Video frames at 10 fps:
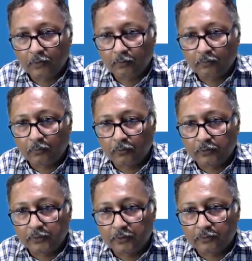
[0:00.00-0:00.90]

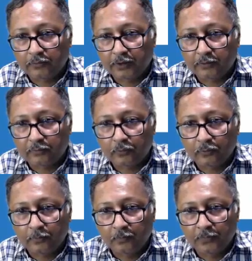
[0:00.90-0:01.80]
4062.
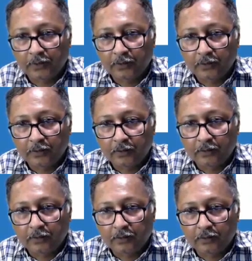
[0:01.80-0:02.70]

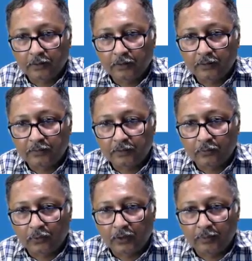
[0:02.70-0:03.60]
This is
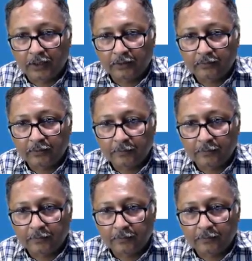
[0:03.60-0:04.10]
OD balance.